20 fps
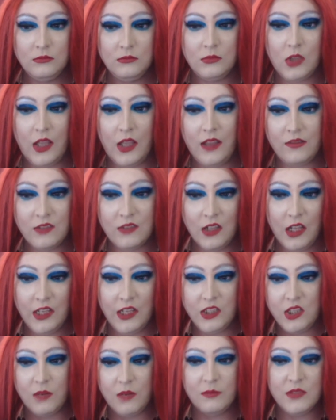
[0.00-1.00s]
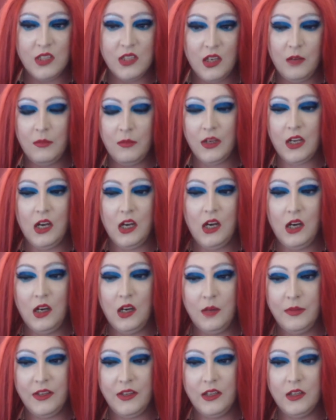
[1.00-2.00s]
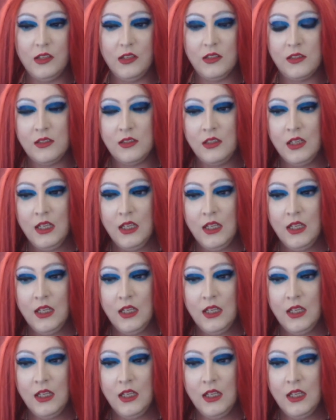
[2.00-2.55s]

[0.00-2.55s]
so I have to like jump start my car because